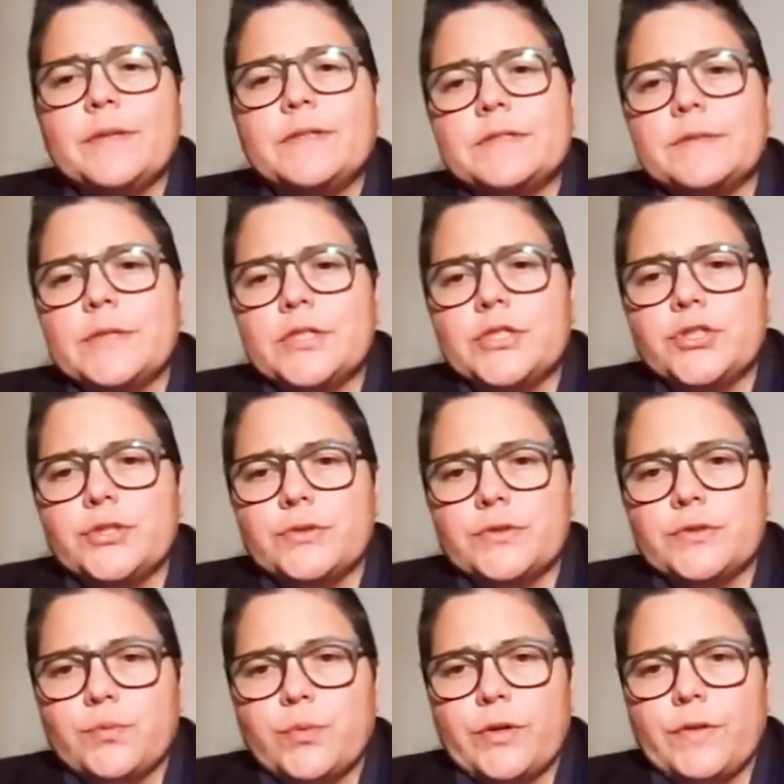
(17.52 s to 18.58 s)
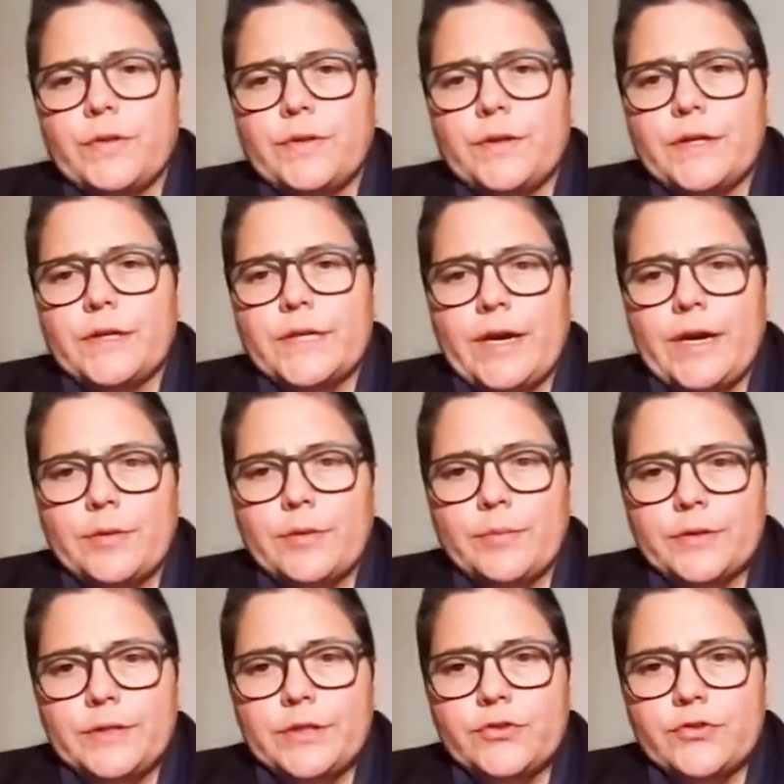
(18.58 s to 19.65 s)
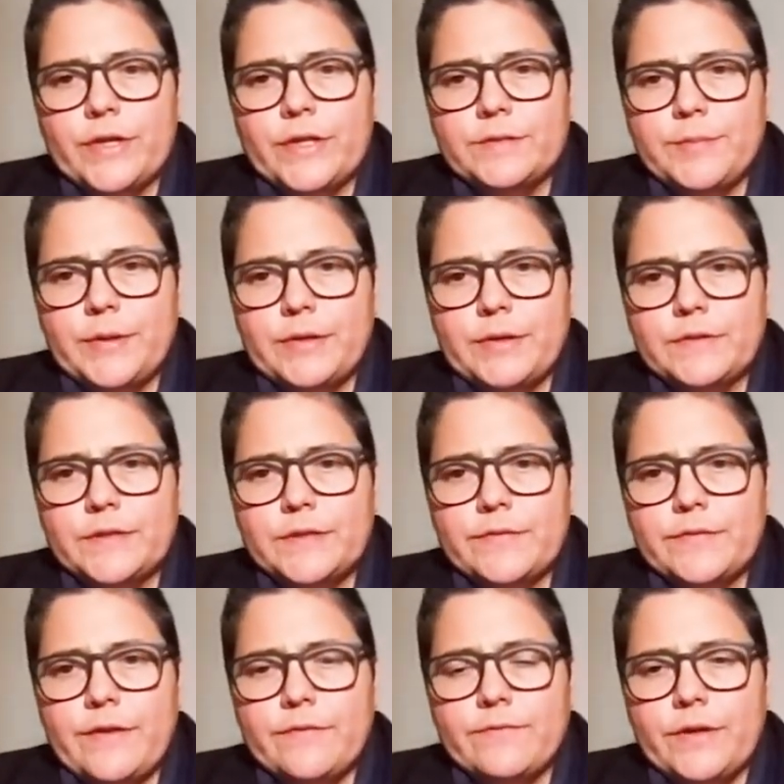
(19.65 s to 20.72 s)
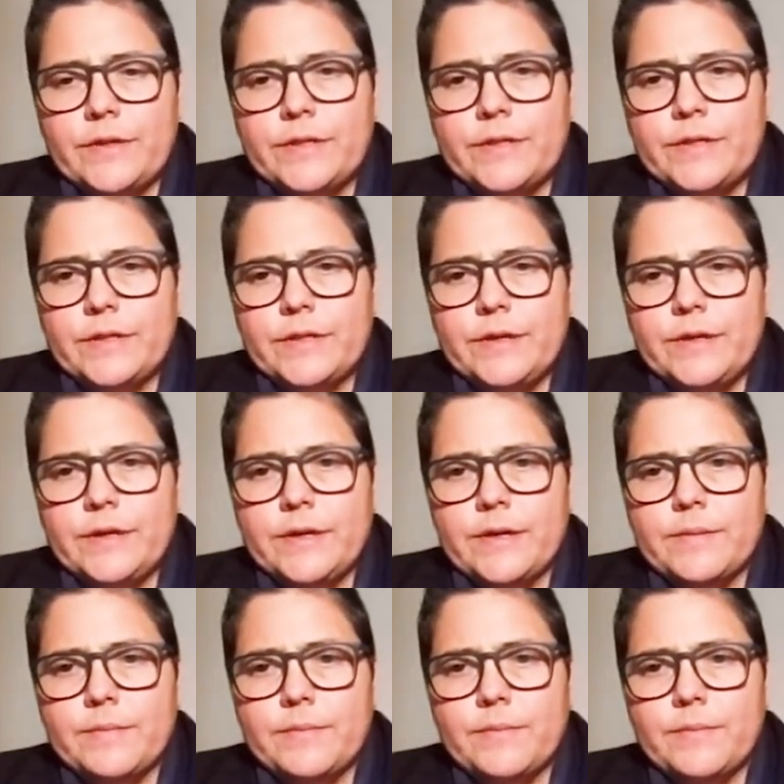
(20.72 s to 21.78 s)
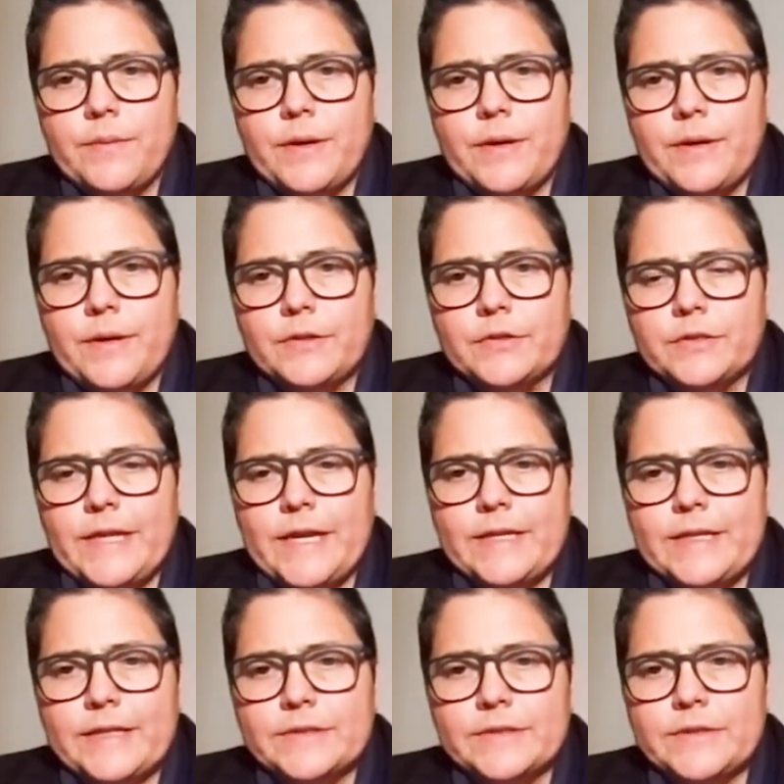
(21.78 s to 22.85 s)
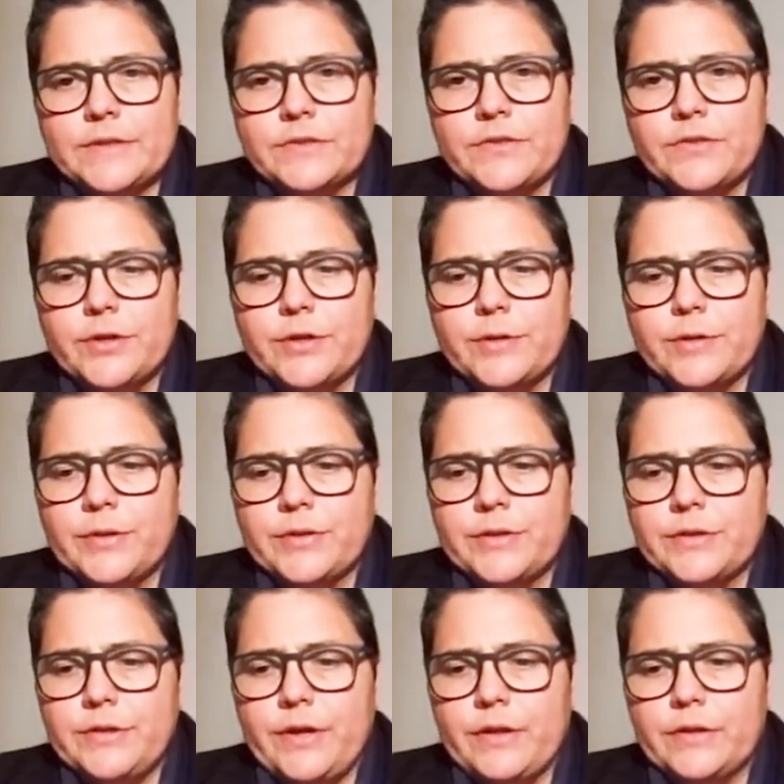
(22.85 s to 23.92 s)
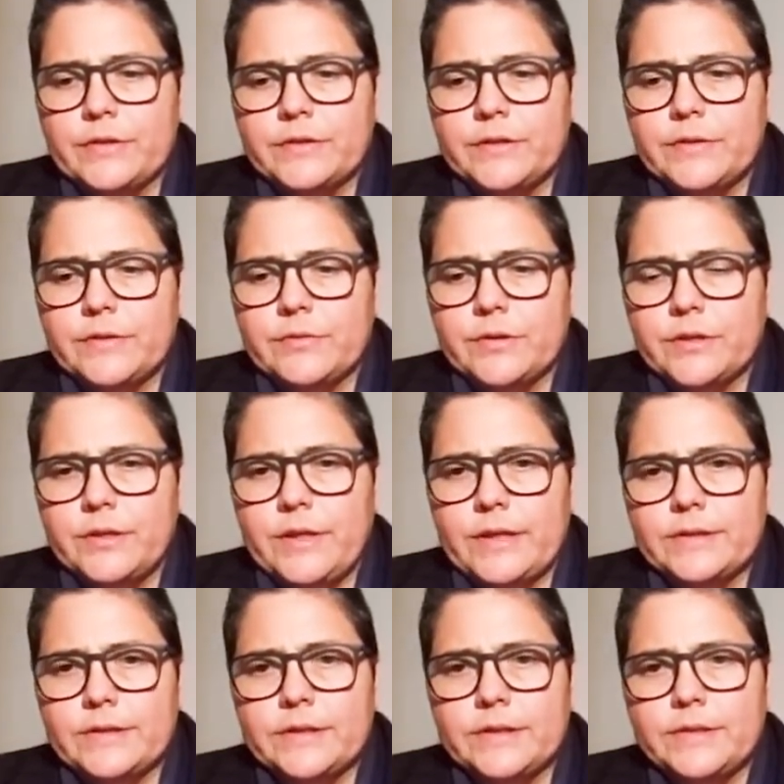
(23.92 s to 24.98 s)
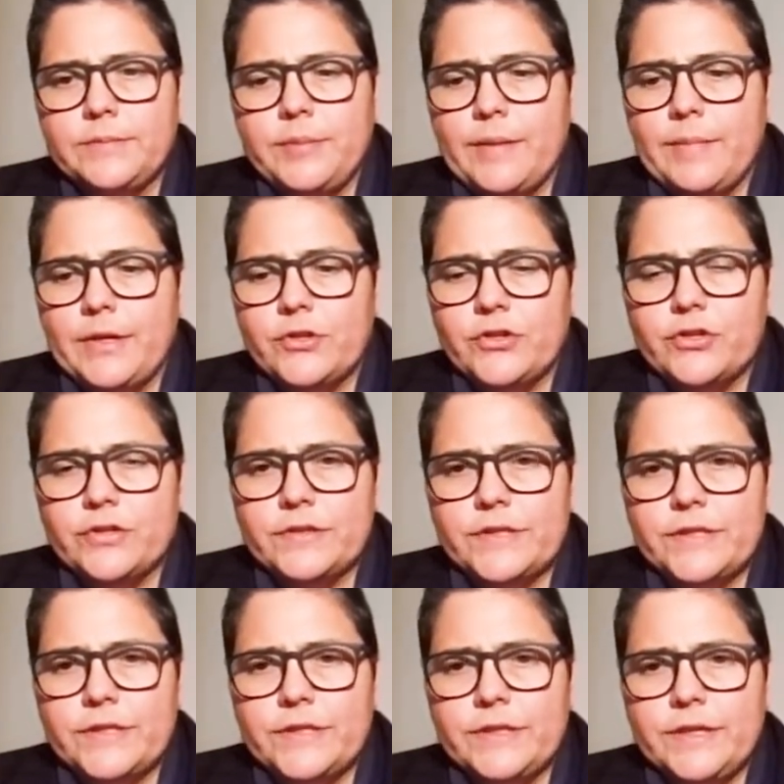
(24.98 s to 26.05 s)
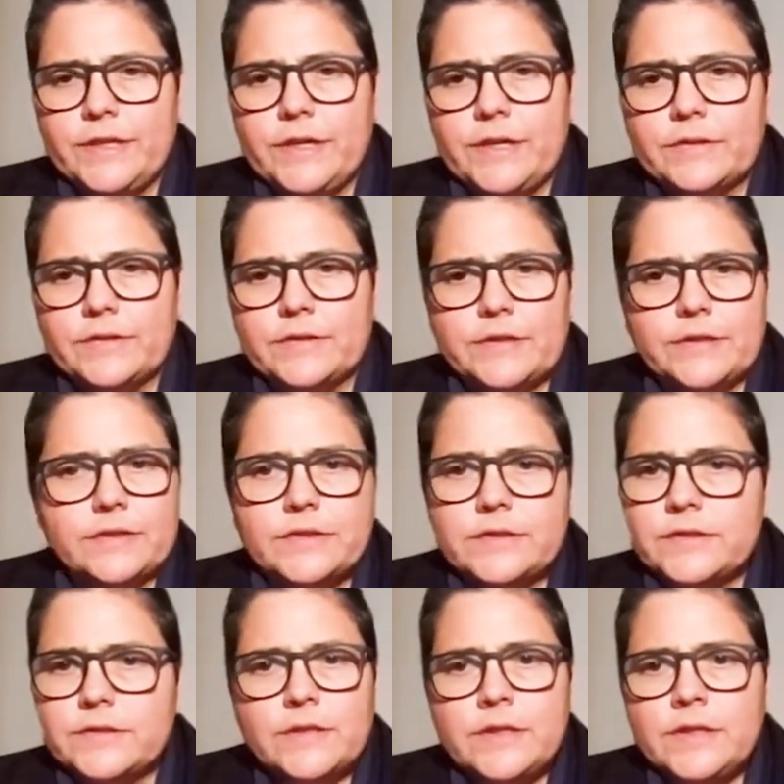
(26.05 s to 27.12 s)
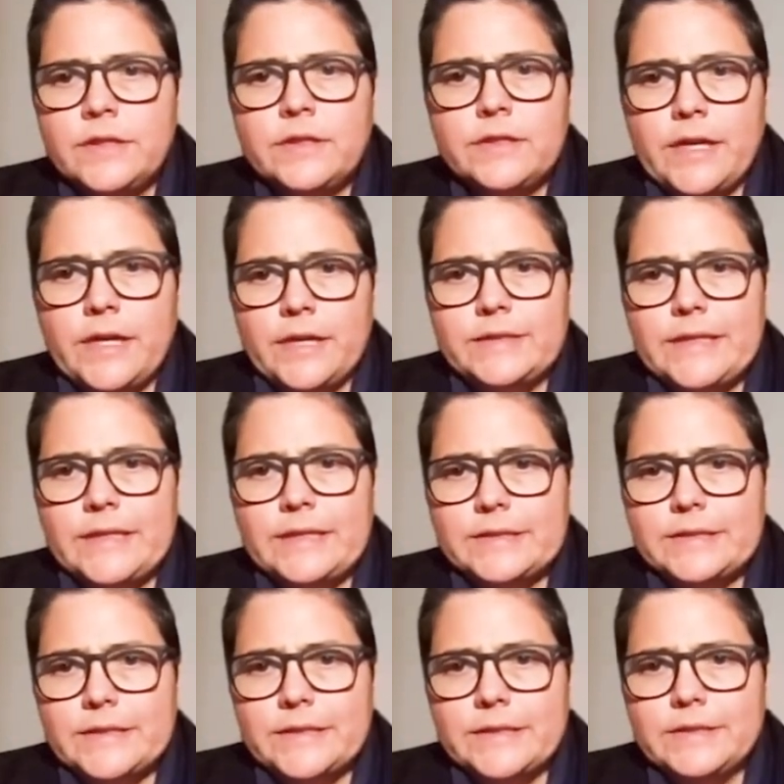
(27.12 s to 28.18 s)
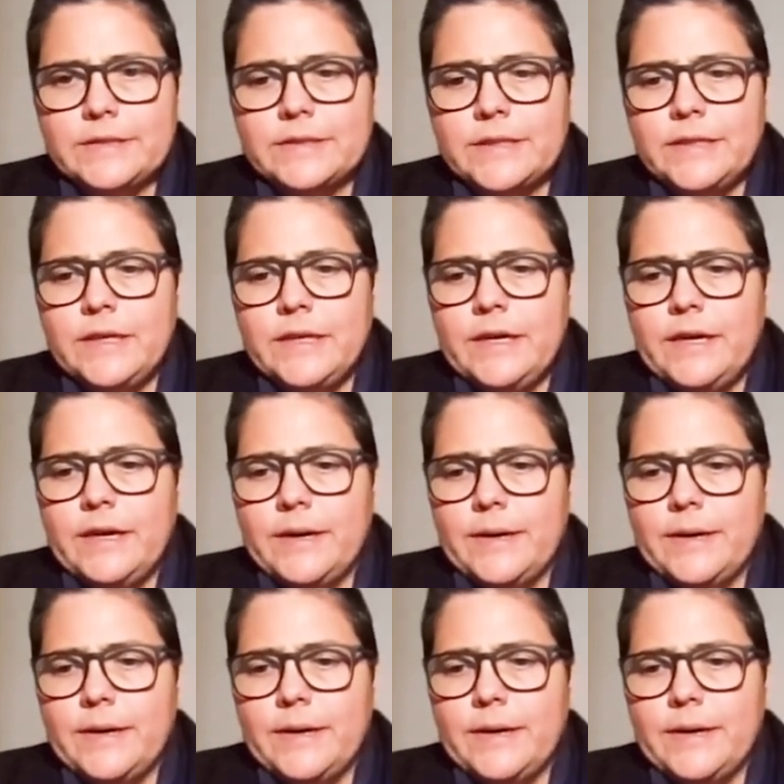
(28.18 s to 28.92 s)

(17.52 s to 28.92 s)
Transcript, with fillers: there have been some issues with the accountability and transparency of that funding. Um, my understanding is there's thirty billion dollars that were collected by Measure C uh, since nineteen eighty-six.